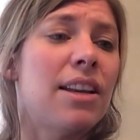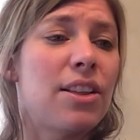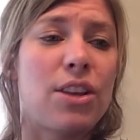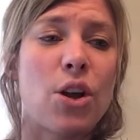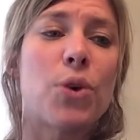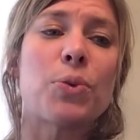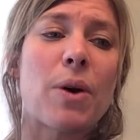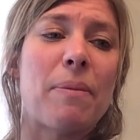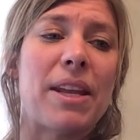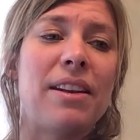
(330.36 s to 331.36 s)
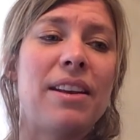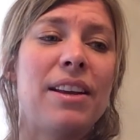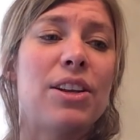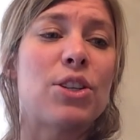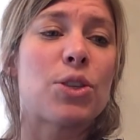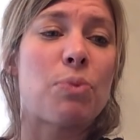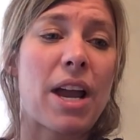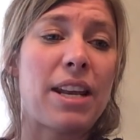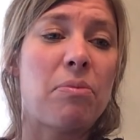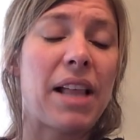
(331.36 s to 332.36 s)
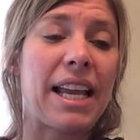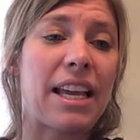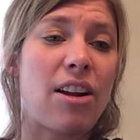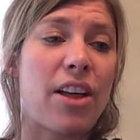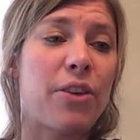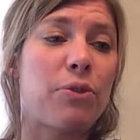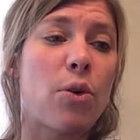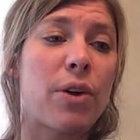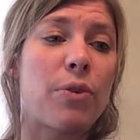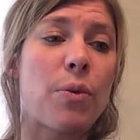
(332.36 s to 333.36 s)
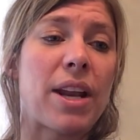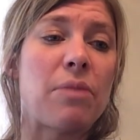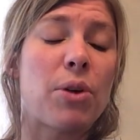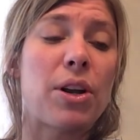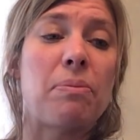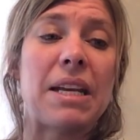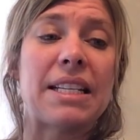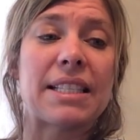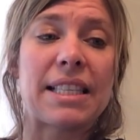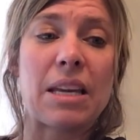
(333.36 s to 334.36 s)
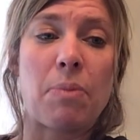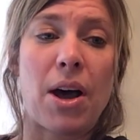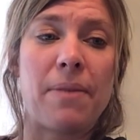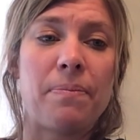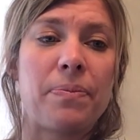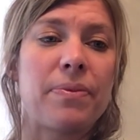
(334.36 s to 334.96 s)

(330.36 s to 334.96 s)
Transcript: The old woman spread a blanket on the floor for Running Bird and me to sleep on.